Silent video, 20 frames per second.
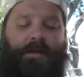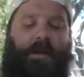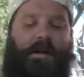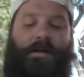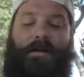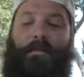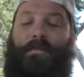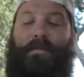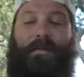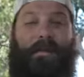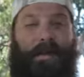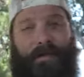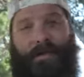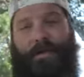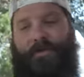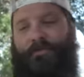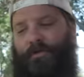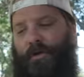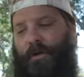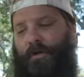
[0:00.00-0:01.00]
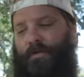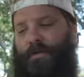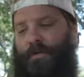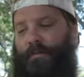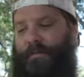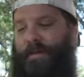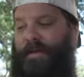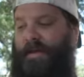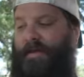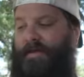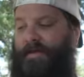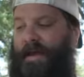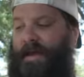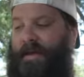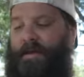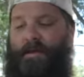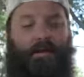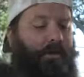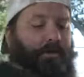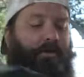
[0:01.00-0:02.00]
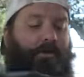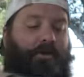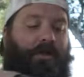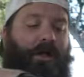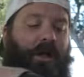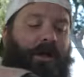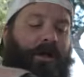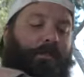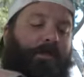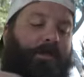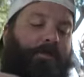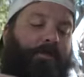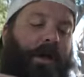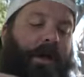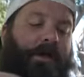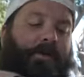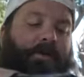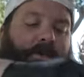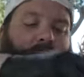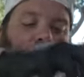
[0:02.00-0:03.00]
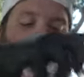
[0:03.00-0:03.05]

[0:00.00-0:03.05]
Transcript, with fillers: Not completely frozen because then it would clog up the grinder,